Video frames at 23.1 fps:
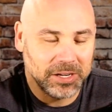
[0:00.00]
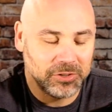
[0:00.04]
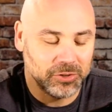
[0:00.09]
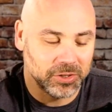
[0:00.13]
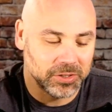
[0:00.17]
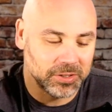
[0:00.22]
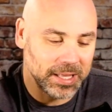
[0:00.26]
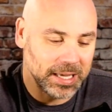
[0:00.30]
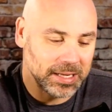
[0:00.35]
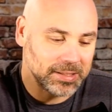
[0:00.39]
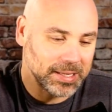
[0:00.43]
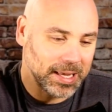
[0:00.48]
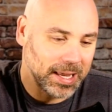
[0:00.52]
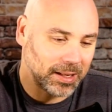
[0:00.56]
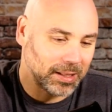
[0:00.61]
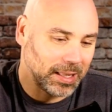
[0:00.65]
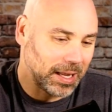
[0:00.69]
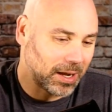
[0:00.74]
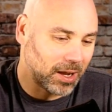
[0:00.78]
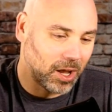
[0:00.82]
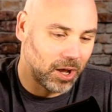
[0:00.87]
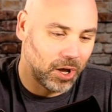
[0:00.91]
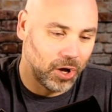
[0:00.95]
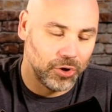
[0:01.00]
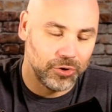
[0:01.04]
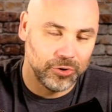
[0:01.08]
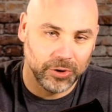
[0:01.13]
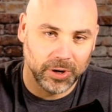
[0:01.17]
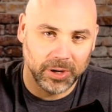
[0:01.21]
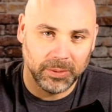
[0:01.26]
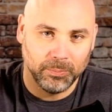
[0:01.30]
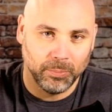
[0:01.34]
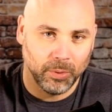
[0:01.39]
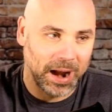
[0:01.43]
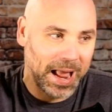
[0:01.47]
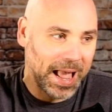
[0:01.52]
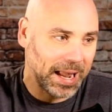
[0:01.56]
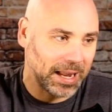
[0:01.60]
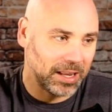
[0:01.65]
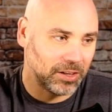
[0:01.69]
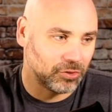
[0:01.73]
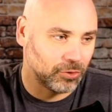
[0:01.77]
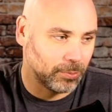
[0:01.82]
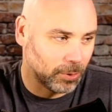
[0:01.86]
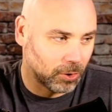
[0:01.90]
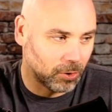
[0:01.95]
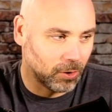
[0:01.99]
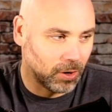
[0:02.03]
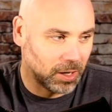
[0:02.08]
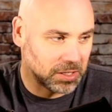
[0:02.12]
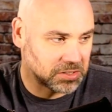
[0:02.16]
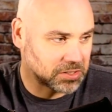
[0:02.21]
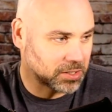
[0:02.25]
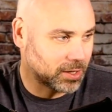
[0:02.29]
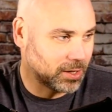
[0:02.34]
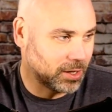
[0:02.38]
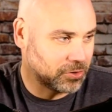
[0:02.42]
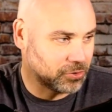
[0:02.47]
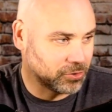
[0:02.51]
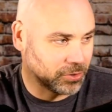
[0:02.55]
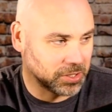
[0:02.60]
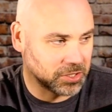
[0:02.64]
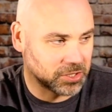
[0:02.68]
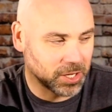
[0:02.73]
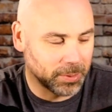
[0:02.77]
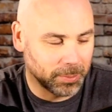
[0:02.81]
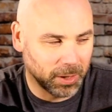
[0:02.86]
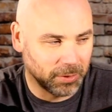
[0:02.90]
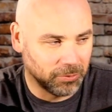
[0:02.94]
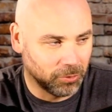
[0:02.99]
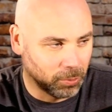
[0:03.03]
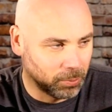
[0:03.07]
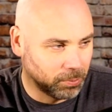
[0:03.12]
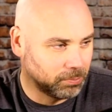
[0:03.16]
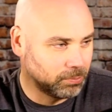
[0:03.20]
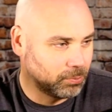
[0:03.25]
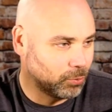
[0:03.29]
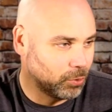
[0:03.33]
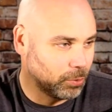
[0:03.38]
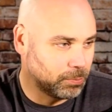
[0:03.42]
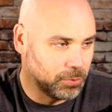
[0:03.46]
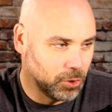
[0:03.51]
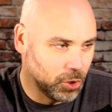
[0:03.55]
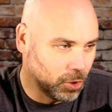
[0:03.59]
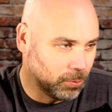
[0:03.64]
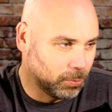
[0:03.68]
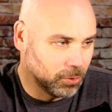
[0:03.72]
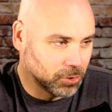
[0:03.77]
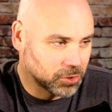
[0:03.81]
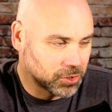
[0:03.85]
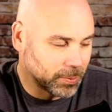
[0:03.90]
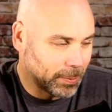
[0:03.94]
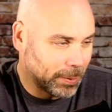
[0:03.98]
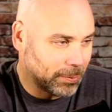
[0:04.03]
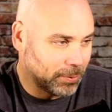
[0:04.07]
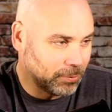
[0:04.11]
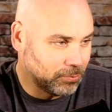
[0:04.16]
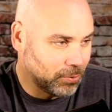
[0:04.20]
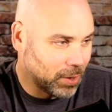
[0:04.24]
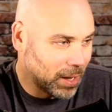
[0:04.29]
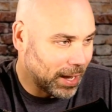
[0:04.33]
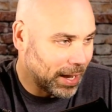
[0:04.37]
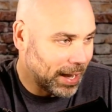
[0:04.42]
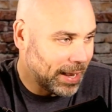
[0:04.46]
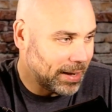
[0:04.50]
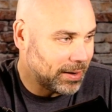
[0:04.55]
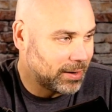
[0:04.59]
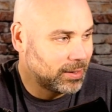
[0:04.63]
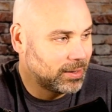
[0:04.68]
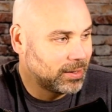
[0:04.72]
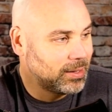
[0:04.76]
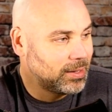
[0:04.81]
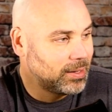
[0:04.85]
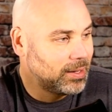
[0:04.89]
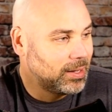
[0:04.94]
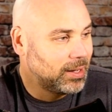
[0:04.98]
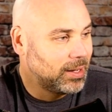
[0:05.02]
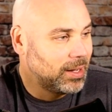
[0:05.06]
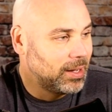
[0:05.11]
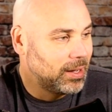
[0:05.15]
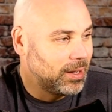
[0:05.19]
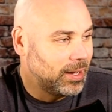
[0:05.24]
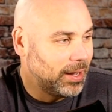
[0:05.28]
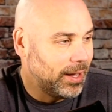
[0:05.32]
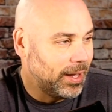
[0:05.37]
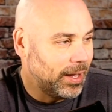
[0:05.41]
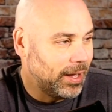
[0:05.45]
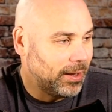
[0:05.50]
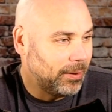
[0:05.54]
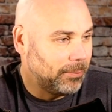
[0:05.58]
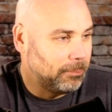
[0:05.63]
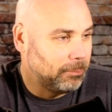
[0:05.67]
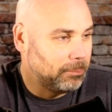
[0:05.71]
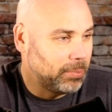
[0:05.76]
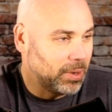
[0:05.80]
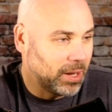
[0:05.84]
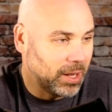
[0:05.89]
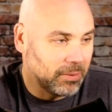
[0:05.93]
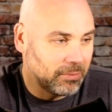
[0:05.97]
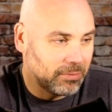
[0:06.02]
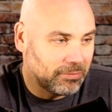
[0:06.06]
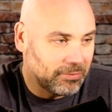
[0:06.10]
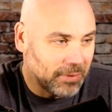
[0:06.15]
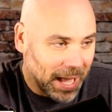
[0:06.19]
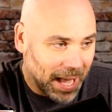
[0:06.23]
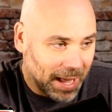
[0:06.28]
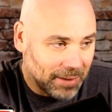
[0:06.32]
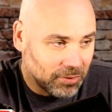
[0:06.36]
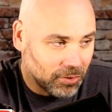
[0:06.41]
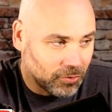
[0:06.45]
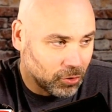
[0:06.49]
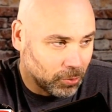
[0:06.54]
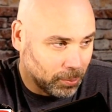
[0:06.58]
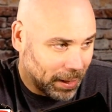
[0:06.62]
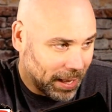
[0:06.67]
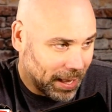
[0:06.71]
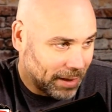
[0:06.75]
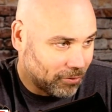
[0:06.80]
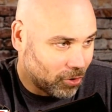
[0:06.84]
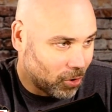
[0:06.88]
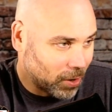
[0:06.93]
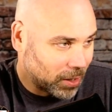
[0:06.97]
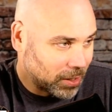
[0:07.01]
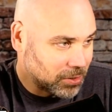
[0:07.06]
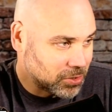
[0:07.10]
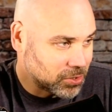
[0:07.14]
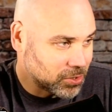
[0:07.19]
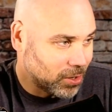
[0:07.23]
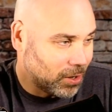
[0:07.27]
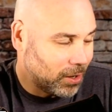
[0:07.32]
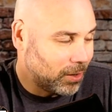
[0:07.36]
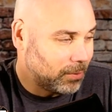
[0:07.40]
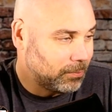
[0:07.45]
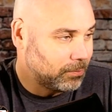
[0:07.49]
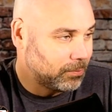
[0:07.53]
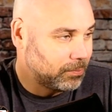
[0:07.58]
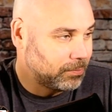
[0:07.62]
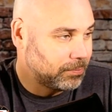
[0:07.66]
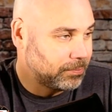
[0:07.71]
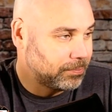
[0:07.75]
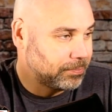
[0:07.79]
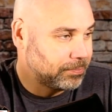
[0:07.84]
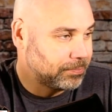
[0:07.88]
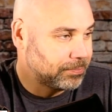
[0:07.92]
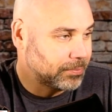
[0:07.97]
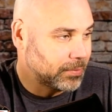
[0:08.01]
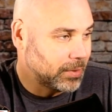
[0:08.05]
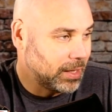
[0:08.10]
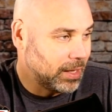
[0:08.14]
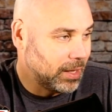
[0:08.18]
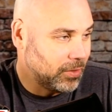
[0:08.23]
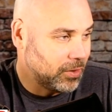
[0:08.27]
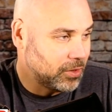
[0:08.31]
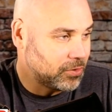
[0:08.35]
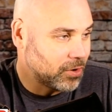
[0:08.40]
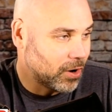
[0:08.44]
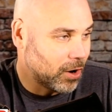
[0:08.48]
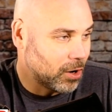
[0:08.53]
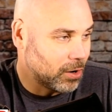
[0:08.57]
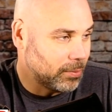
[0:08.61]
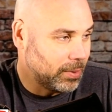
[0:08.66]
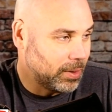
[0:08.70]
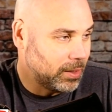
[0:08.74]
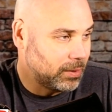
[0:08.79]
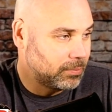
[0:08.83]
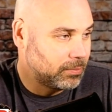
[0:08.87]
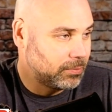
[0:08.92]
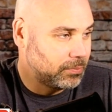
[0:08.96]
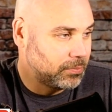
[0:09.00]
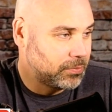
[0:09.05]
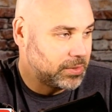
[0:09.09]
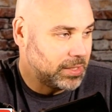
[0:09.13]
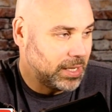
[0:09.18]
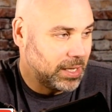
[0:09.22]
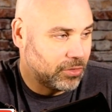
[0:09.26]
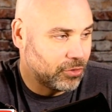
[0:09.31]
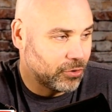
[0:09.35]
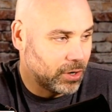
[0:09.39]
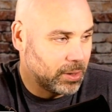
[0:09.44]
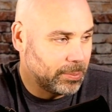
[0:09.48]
they take like 100 brackets from across the country. Some of them reputable, some of them not. But 5 of them have Arkansas in the tournament. T3